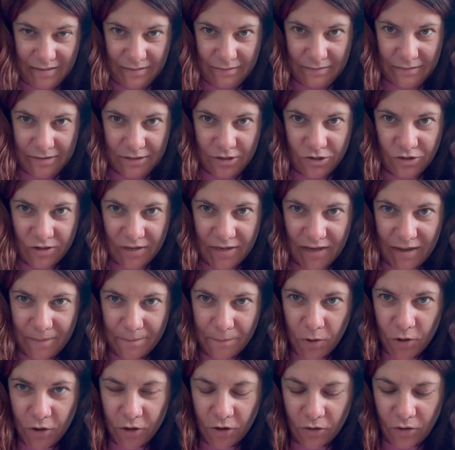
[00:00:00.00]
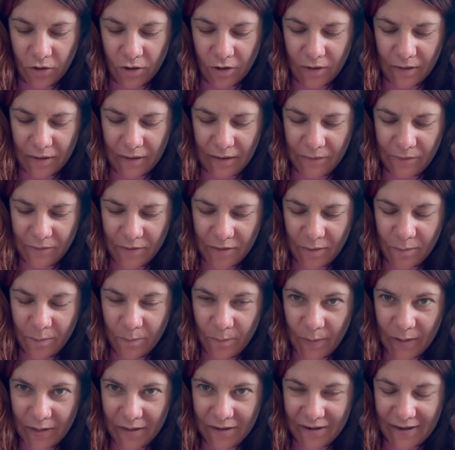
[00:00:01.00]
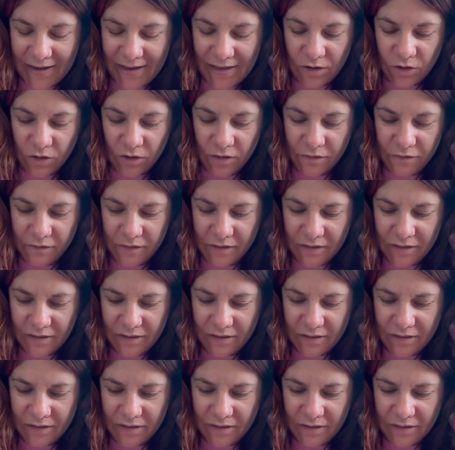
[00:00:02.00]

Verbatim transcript: I'm just trying to get Monica out without breaking her head off.